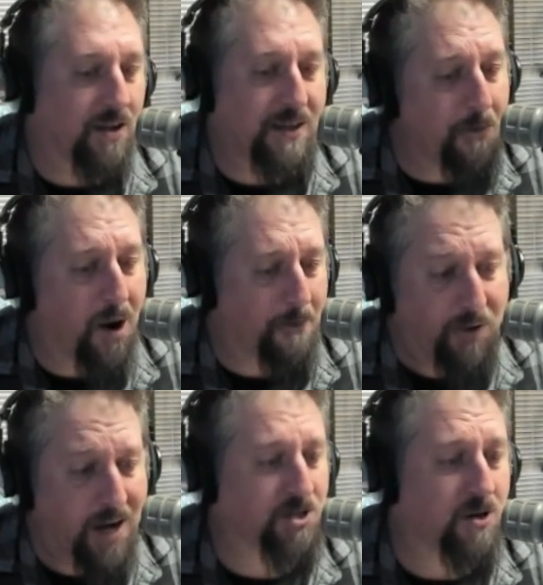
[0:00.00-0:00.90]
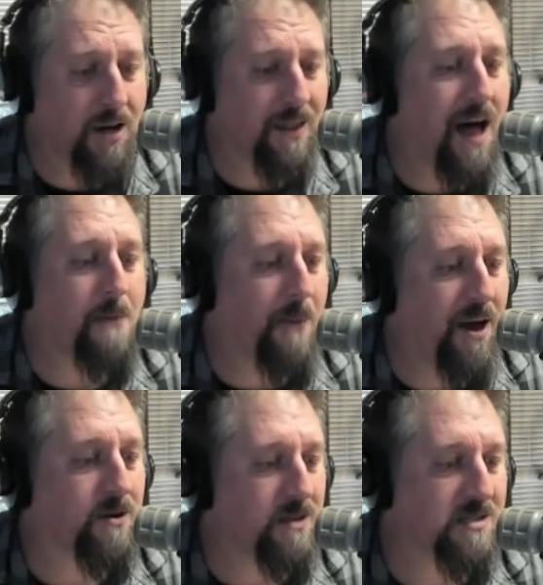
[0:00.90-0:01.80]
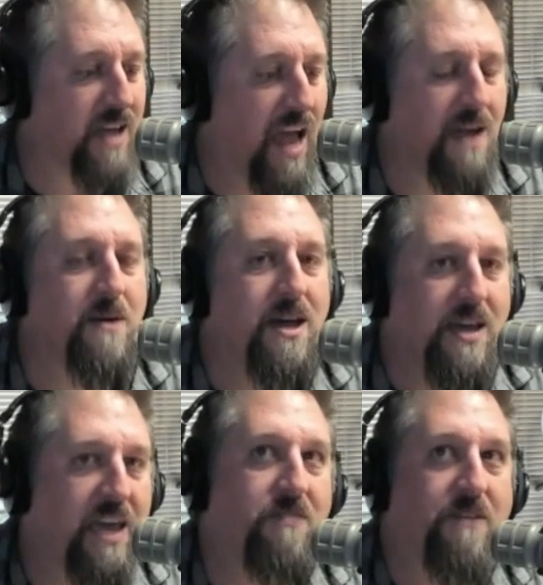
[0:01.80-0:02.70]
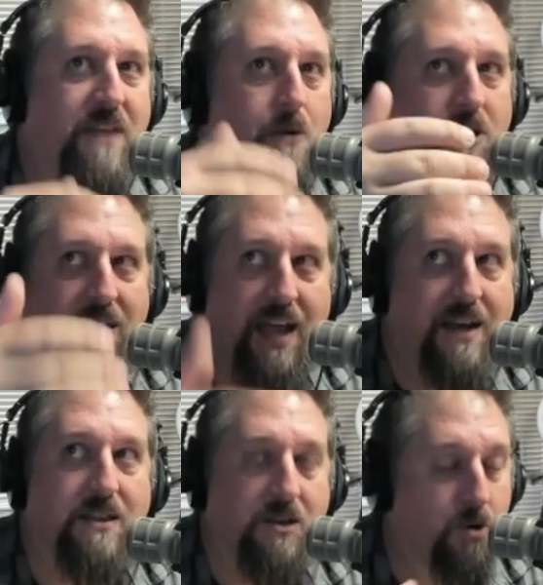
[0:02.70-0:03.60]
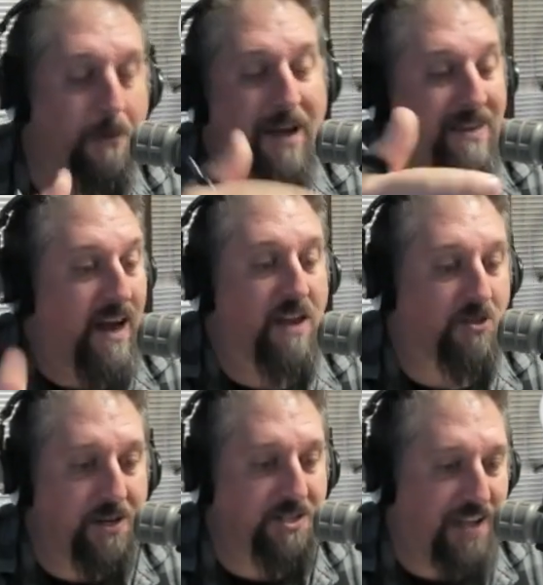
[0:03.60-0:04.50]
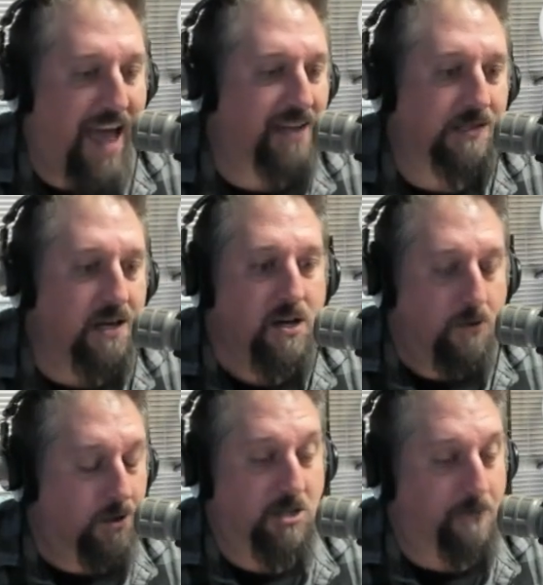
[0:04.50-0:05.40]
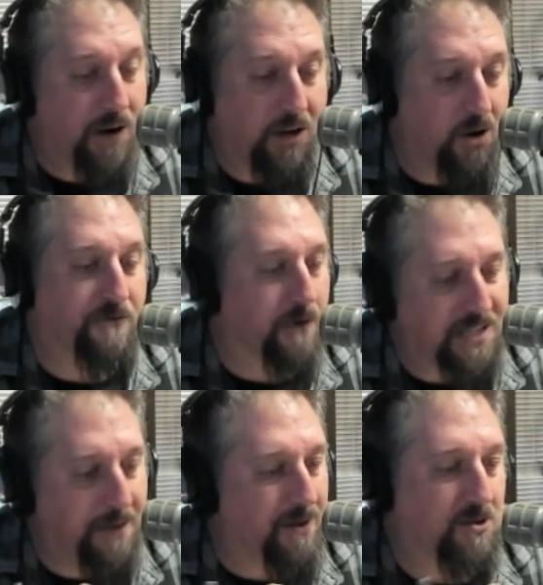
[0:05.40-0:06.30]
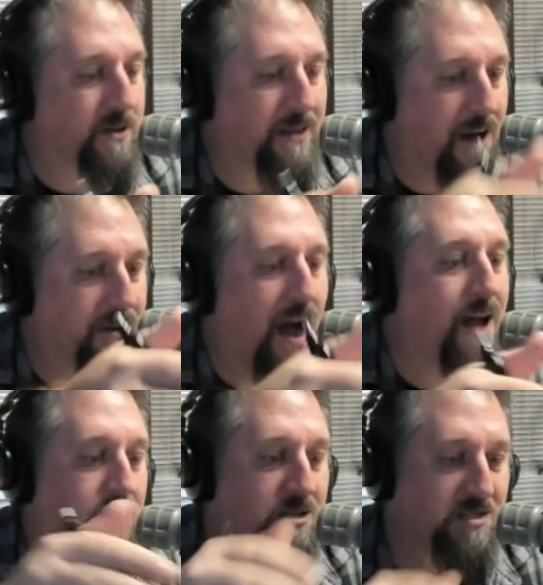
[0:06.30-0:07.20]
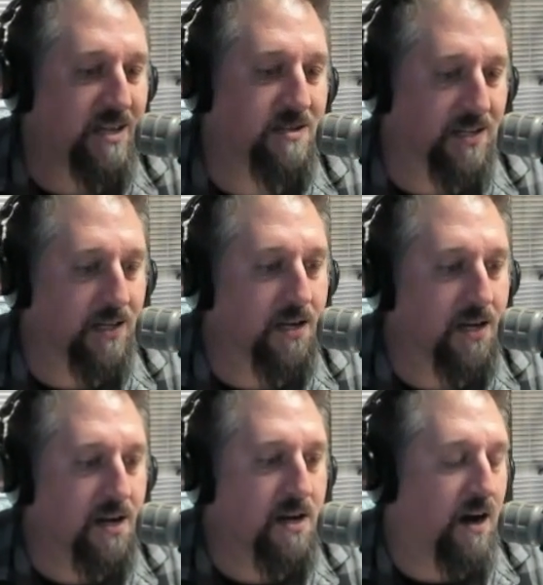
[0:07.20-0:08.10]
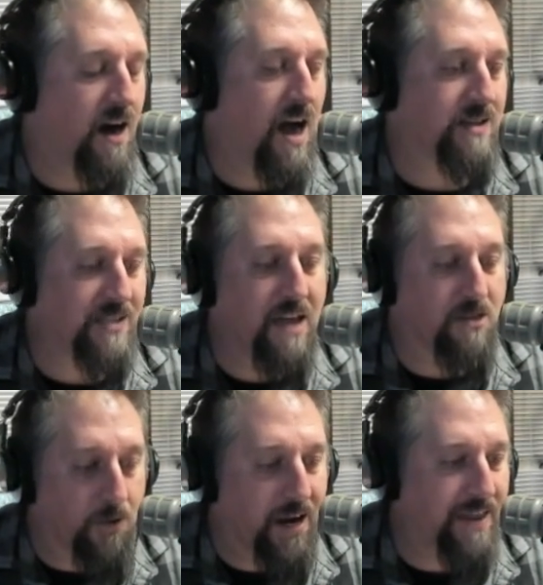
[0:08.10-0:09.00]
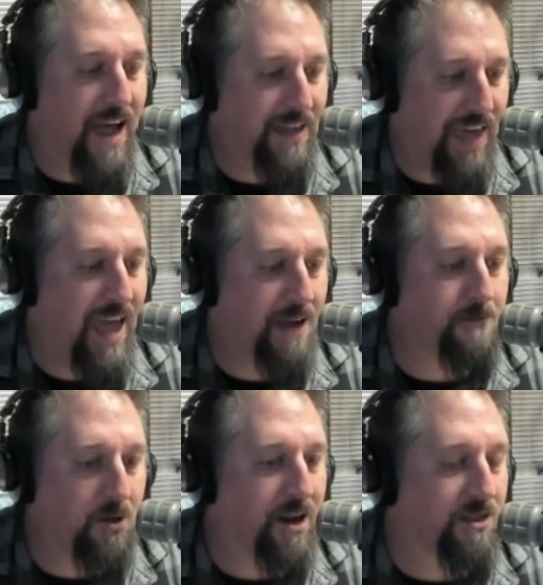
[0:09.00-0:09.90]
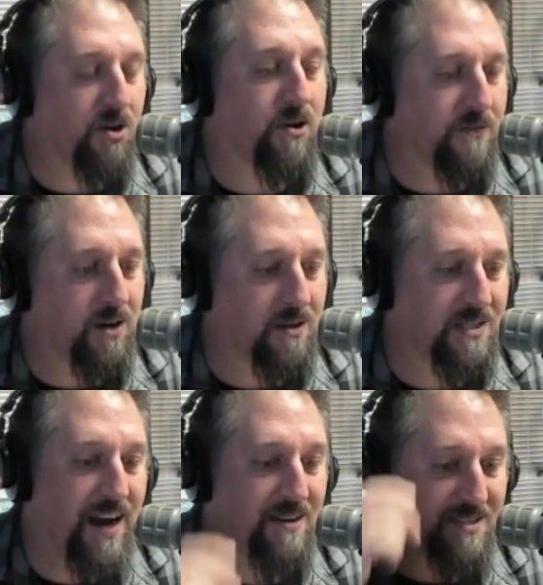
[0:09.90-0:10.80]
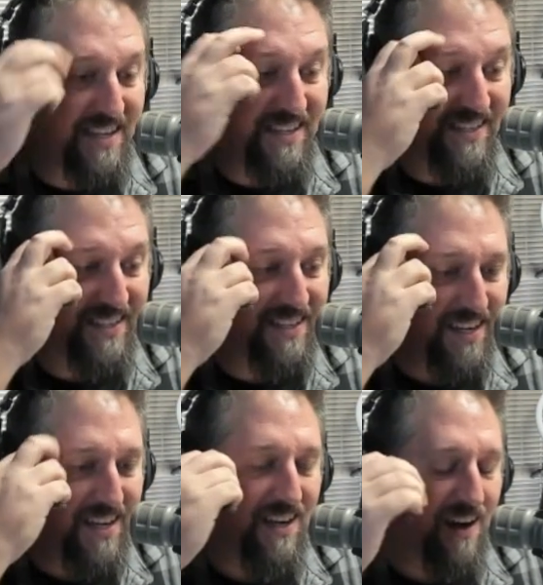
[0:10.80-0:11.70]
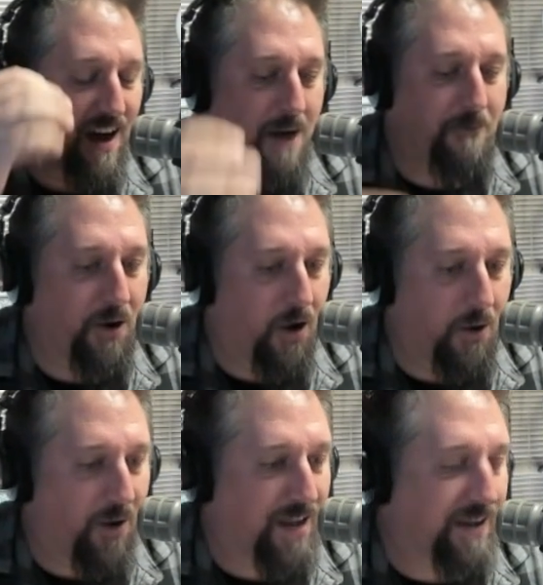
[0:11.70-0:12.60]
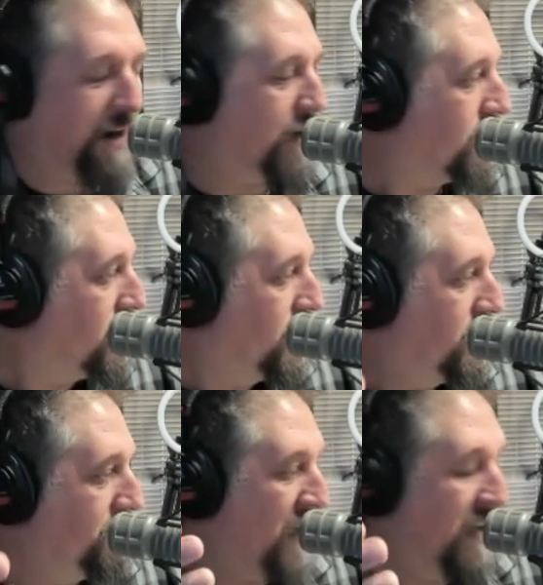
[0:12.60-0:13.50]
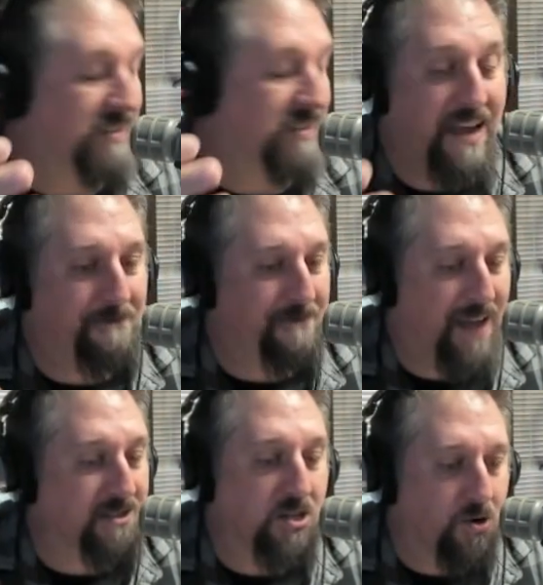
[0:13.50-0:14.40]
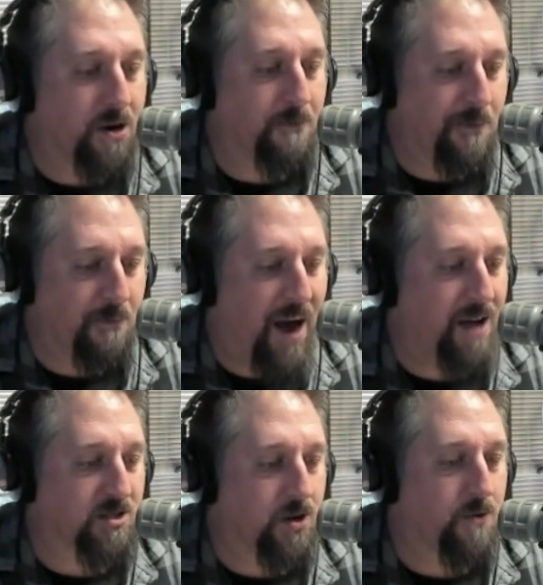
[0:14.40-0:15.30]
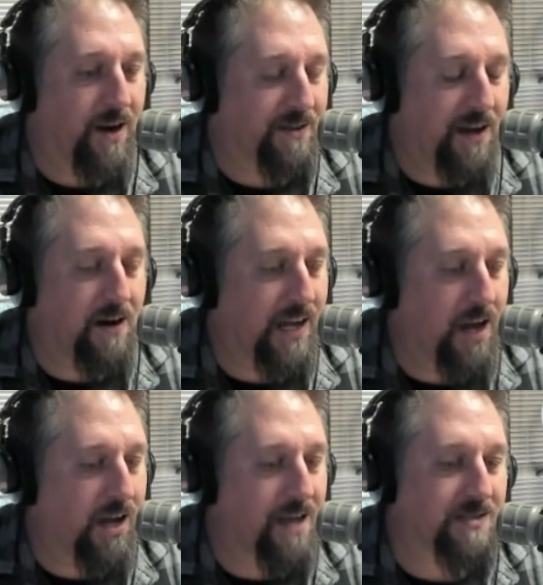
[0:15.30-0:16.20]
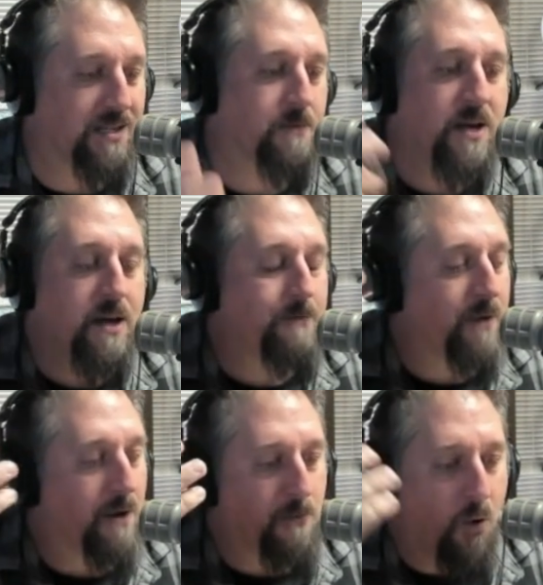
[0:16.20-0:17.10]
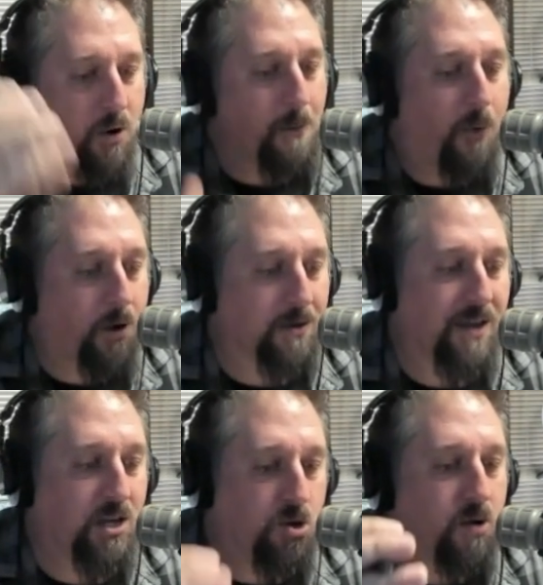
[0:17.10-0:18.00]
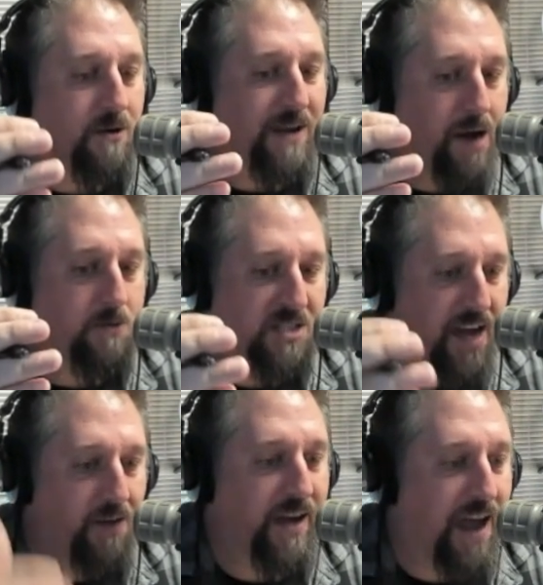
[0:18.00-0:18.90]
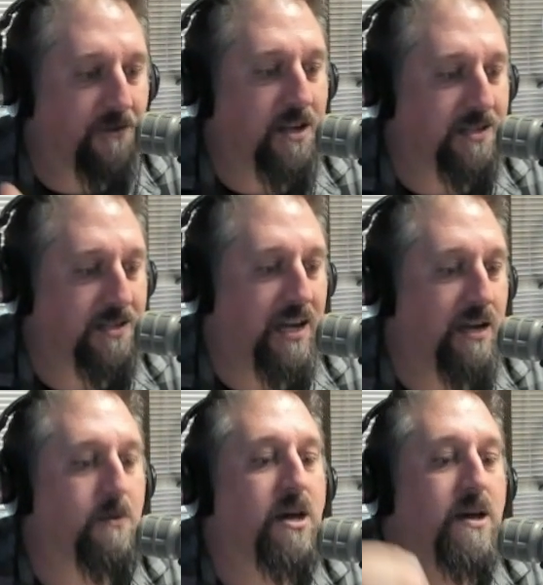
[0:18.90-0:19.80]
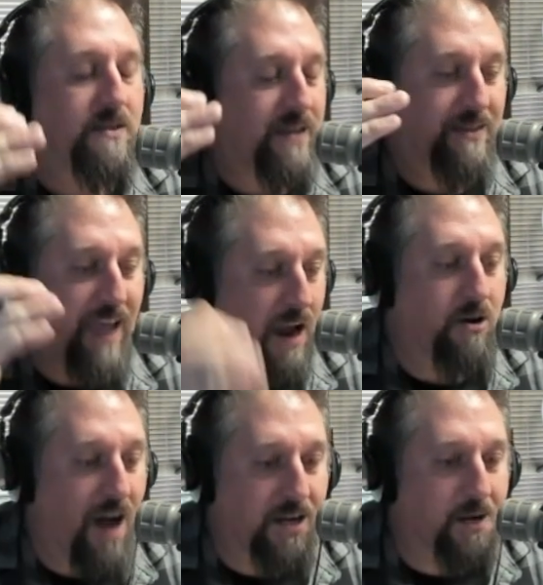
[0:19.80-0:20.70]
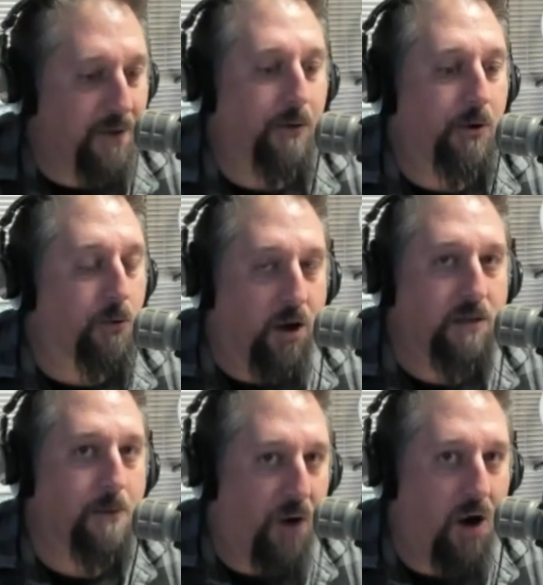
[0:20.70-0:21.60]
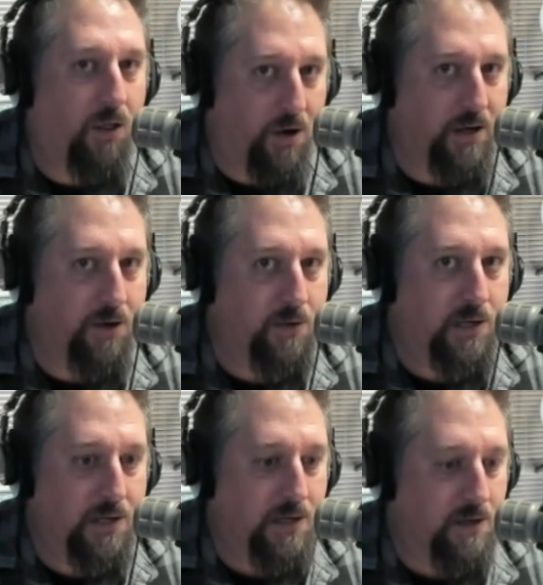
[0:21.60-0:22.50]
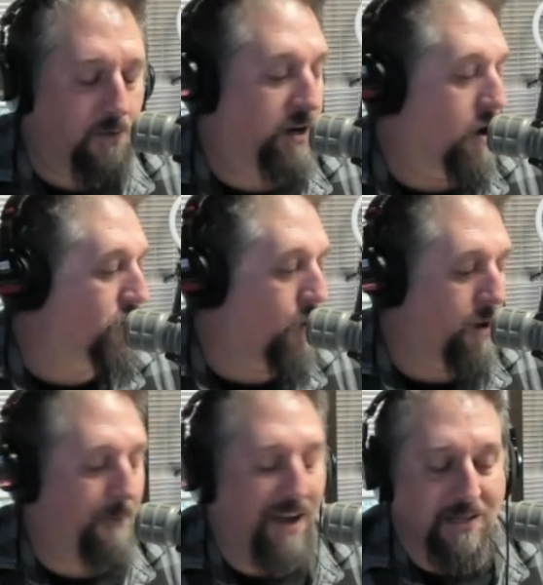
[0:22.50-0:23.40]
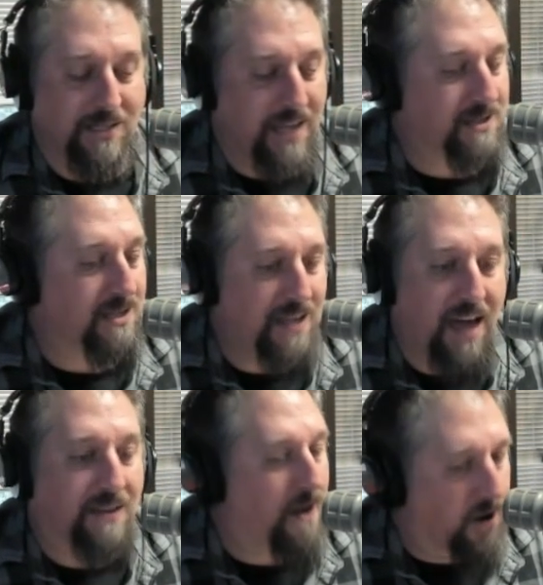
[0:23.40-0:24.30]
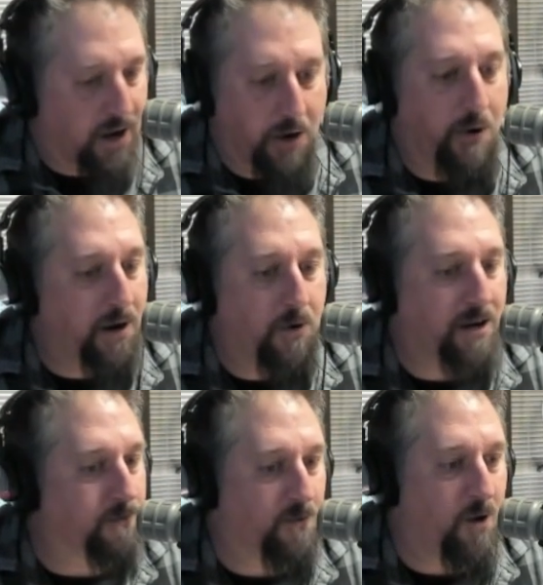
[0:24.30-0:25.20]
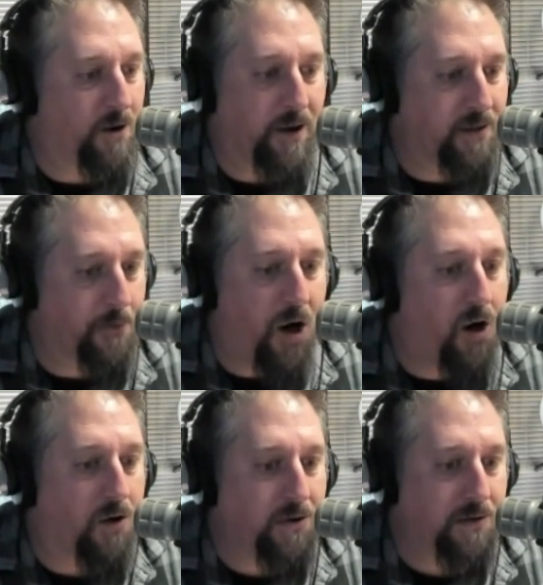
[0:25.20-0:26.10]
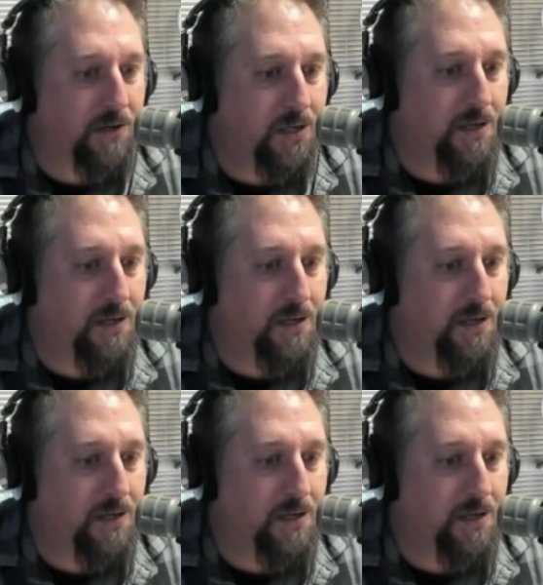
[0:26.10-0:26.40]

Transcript: I thought they brought pressure a lot better in this game, even if they weren't getting to the quarterback. They got 3 sacks, which is pretty good for a team that's only allowed 9 on the season. To get 3 in that game, you got a third of their entire season put on them right there. That's a good milestone right there to get against them. But more importantly, you are now telling every team that they are not going to be able to run the ball on you. We know going up against Texas Tech, they're going to want to run the ball.